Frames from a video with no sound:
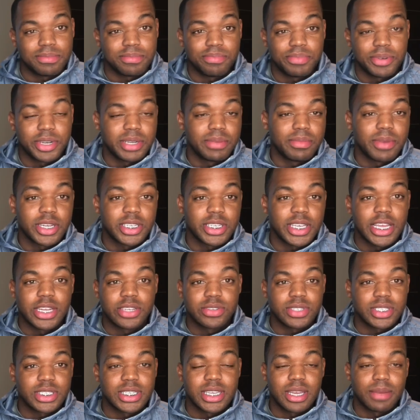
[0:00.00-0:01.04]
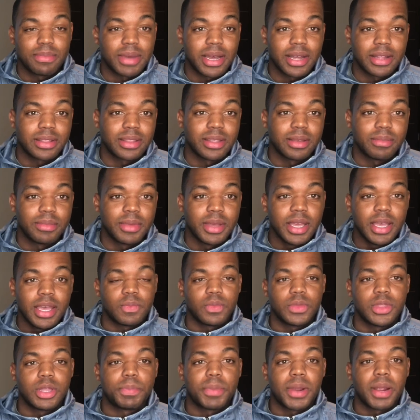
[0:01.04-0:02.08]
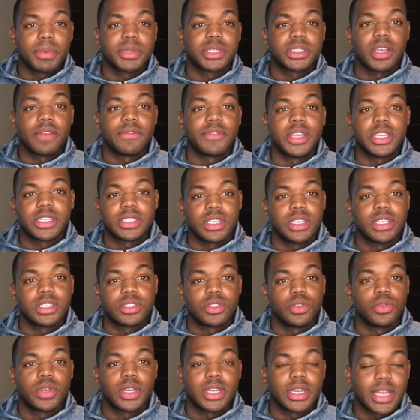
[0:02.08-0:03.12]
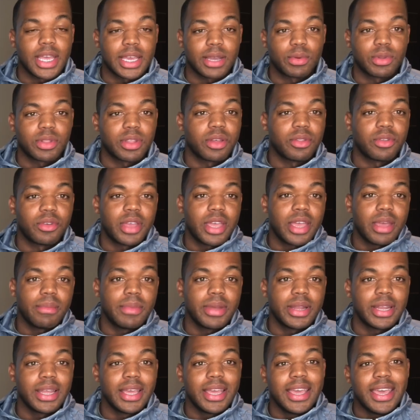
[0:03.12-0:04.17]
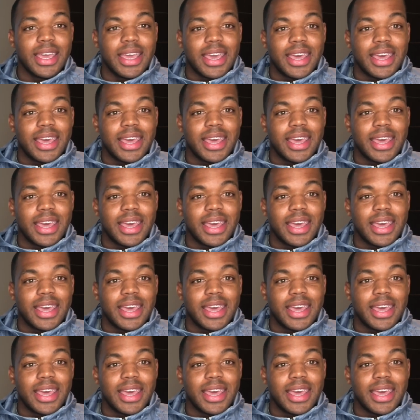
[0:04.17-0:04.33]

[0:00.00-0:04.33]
pretty much interesting about them. The purpose of this is to connect with other airmen.